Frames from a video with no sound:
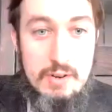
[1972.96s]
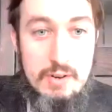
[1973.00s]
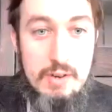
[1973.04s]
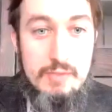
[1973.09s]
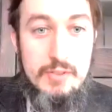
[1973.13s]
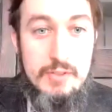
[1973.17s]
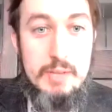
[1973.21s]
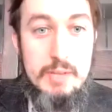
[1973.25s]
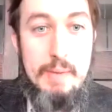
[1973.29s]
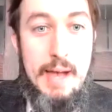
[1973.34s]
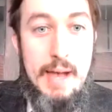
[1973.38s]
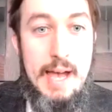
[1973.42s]

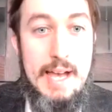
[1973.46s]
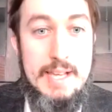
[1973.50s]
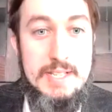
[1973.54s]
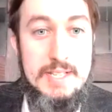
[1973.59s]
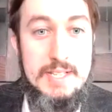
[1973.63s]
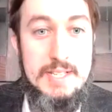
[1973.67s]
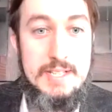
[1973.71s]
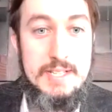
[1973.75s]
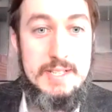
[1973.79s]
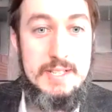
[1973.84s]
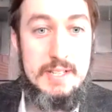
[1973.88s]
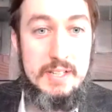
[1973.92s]
over the
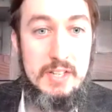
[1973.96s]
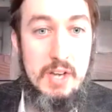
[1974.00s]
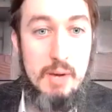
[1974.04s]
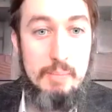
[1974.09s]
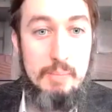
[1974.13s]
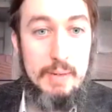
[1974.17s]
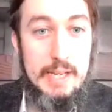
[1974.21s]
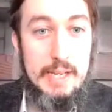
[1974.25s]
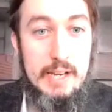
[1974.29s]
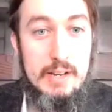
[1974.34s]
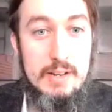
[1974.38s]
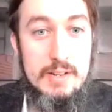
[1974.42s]
past
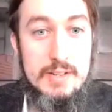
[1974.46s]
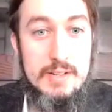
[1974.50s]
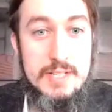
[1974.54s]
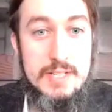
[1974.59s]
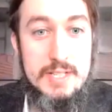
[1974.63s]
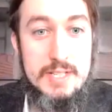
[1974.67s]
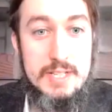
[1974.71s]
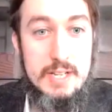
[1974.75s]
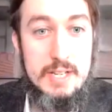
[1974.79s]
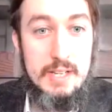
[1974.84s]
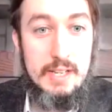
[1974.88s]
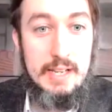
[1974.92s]
couple of
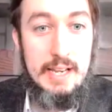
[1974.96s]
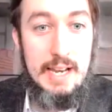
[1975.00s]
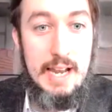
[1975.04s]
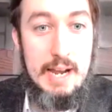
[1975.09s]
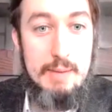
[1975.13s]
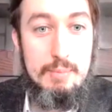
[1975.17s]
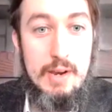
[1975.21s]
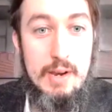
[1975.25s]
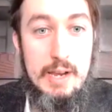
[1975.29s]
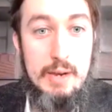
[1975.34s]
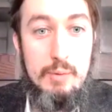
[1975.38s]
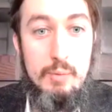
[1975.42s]
years to
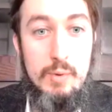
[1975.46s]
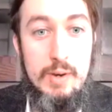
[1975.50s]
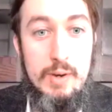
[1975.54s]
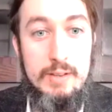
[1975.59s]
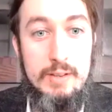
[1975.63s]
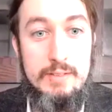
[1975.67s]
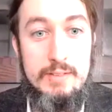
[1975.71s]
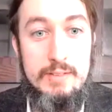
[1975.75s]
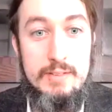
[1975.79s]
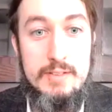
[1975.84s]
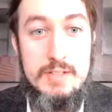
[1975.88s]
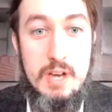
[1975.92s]
collaborate
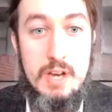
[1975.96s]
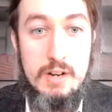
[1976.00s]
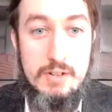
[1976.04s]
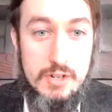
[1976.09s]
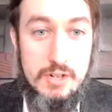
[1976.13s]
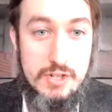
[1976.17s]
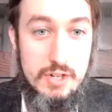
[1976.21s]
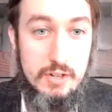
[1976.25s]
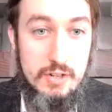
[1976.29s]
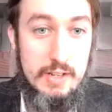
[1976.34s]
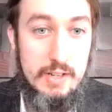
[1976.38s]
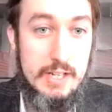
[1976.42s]
with Dr.
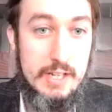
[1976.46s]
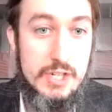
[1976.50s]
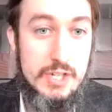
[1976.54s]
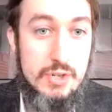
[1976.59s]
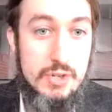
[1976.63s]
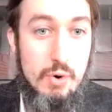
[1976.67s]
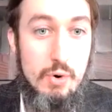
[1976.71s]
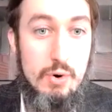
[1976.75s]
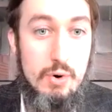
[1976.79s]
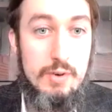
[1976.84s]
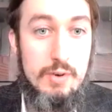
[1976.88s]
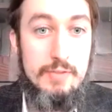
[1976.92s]
Juliet
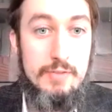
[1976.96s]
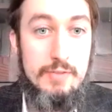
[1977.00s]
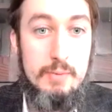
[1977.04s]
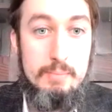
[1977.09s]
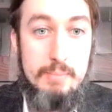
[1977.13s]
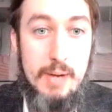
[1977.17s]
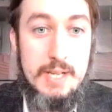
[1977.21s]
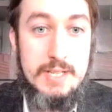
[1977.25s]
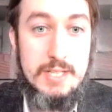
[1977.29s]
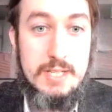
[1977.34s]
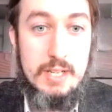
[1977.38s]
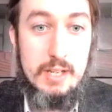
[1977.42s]
Shore from
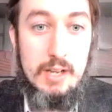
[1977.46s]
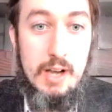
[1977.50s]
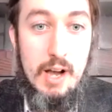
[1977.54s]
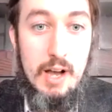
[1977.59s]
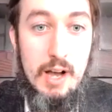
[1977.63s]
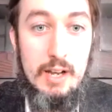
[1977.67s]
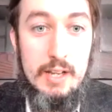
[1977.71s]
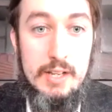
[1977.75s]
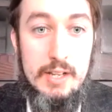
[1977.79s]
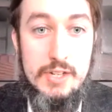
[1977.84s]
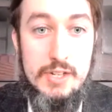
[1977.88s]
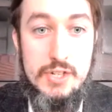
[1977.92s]
Boston
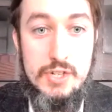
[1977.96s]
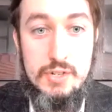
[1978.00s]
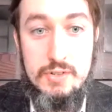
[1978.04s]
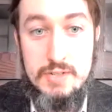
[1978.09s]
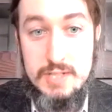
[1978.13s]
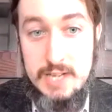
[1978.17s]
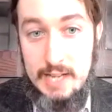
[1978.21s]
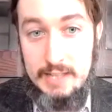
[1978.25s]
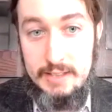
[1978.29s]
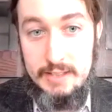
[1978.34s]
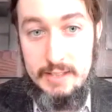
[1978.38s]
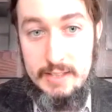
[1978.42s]
College, who's
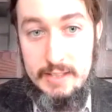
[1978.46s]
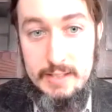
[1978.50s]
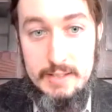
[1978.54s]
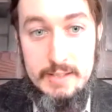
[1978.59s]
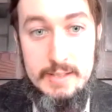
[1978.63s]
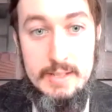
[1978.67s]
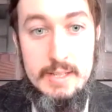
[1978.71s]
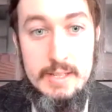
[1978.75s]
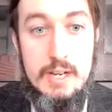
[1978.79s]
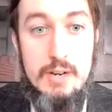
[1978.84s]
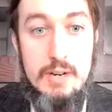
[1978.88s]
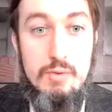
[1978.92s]
led the
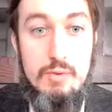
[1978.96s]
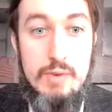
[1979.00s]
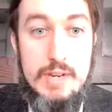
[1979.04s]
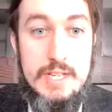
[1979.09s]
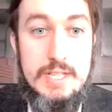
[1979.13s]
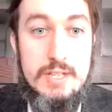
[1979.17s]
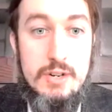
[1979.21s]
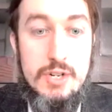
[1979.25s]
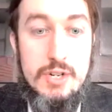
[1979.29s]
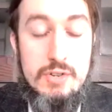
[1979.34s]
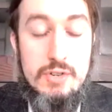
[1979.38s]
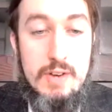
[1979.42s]

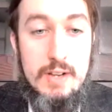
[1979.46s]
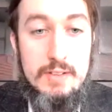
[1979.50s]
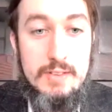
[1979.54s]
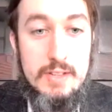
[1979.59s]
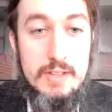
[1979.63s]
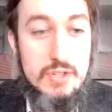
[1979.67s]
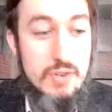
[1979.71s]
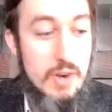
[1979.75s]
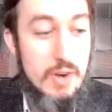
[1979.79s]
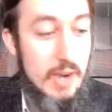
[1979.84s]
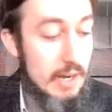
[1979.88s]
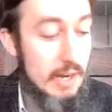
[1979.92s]
research around the
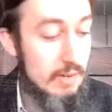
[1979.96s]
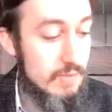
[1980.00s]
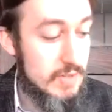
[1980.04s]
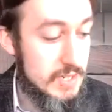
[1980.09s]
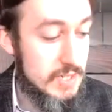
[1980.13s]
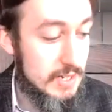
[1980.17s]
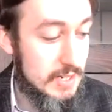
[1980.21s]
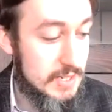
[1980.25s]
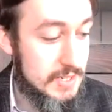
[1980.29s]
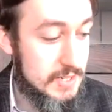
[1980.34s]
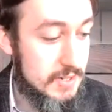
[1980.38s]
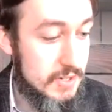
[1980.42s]
trial
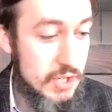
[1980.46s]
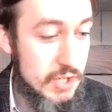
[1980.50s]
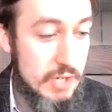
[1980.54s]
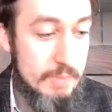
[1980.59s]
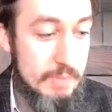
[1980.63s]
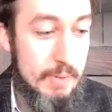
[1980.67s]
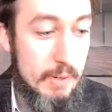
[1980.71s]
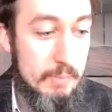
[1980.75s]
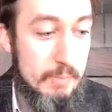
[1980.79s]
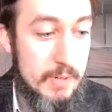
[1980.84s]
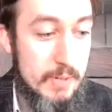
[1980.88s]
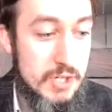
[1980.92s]
results. She
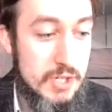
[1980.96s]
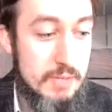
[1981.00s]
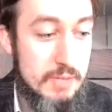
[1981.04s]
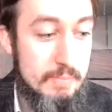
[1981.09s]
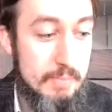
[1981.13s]
published a